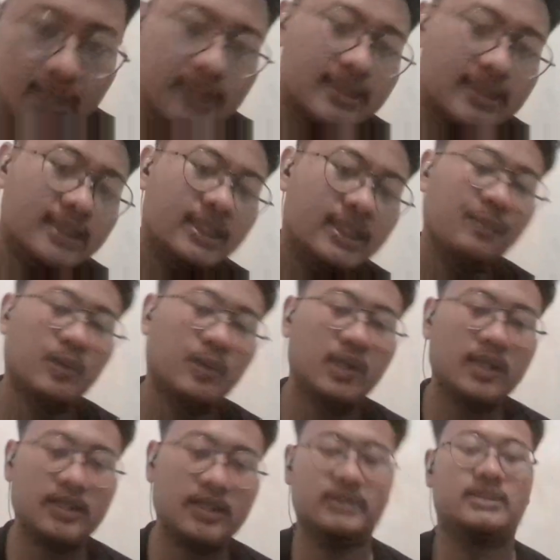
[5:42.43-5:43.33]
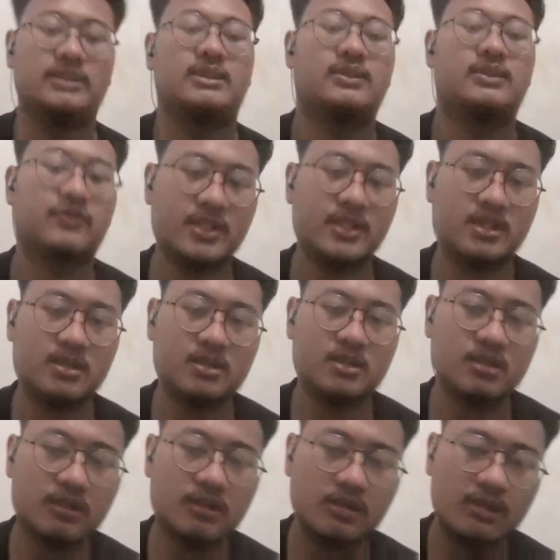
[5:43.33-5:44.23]
The CCA Polaris
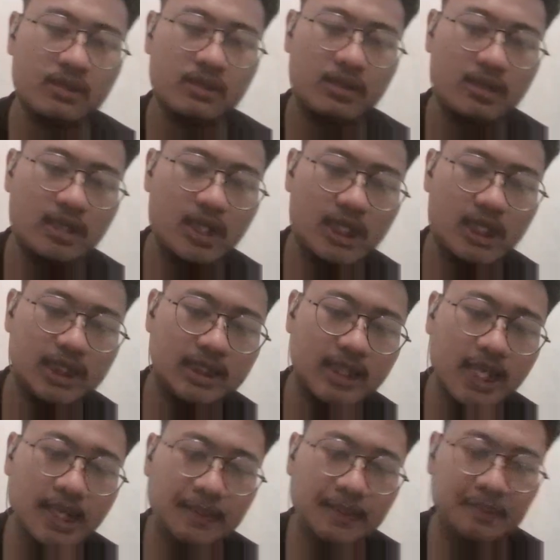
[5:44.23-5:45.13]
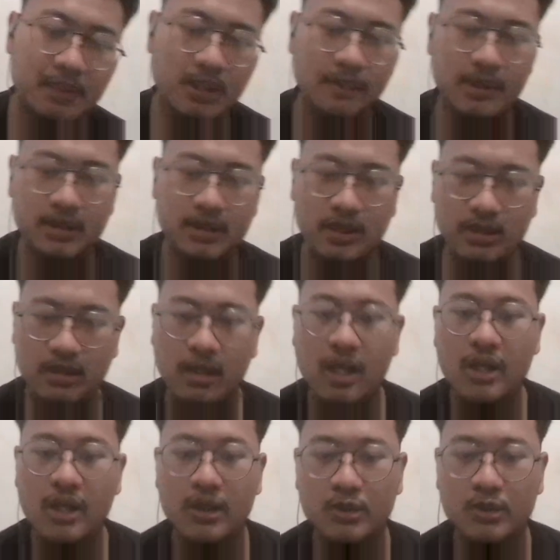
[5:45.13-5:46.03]
feature a 10
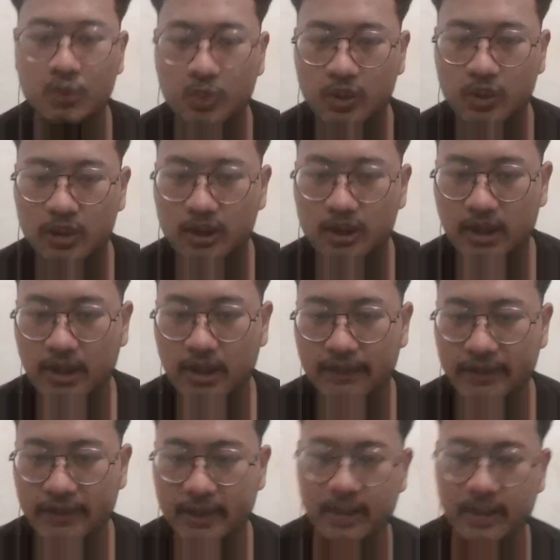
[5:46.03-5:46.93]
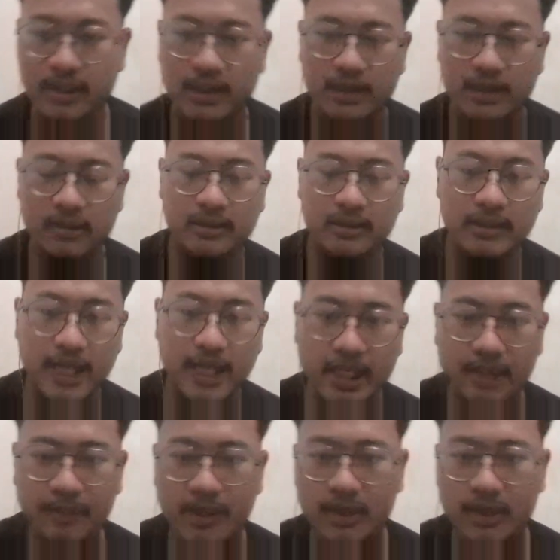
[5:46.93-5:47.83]
mm dual cavity
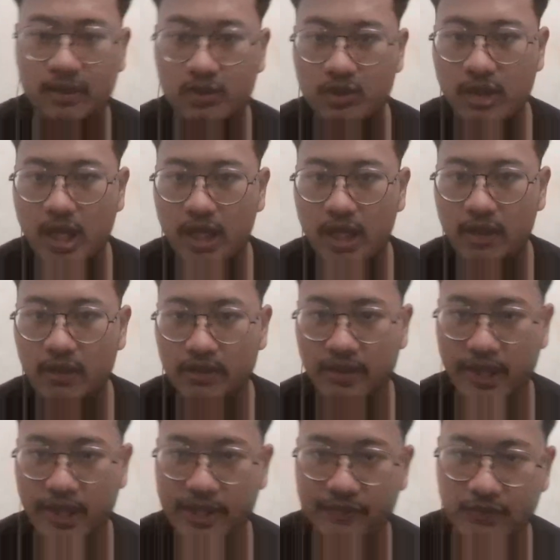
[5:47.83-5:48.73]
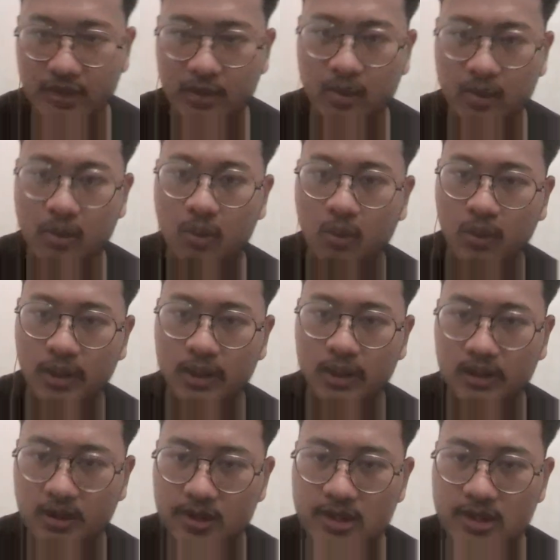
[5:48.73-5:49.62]
dynamic driver
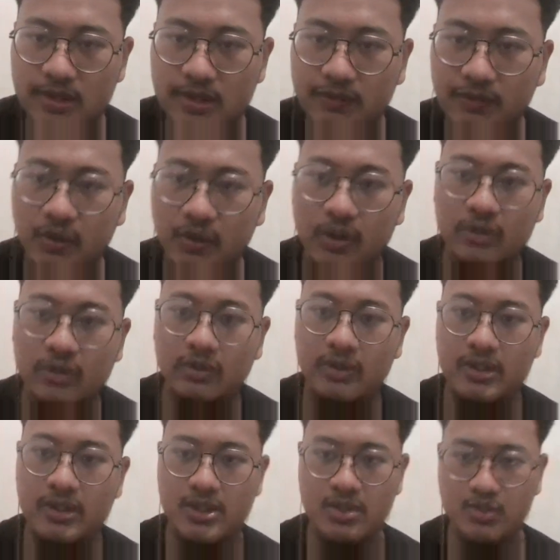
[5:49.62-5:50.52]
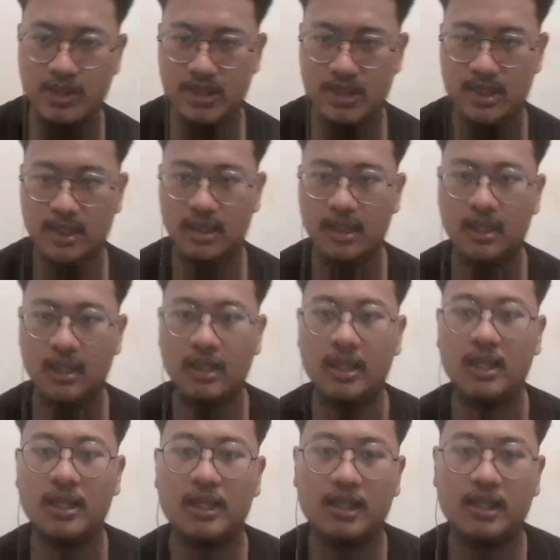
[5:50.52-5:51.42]
with those for tuning switch.
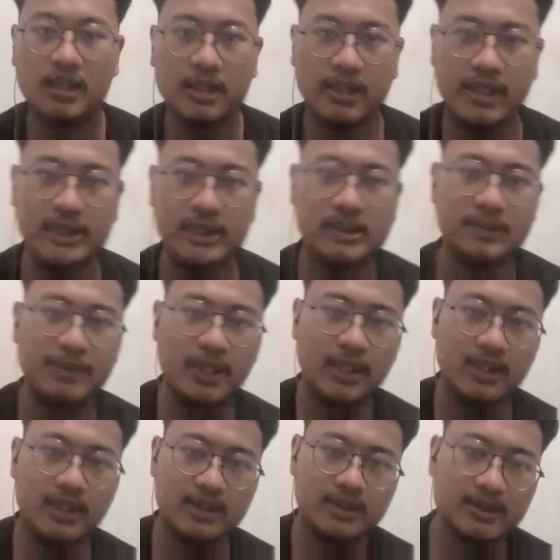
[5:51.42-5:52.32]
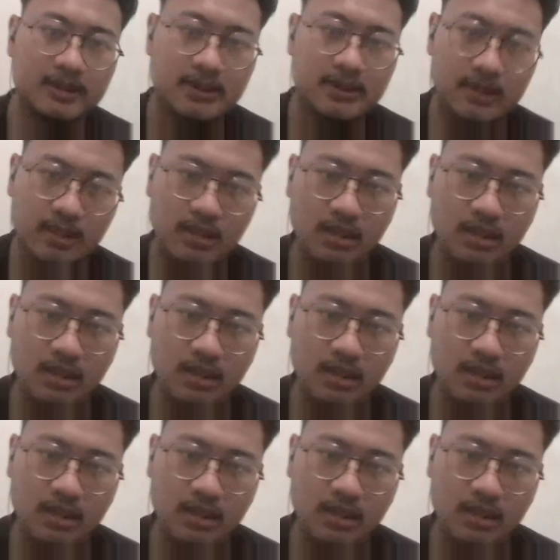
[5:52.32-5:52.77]
Let's be honest,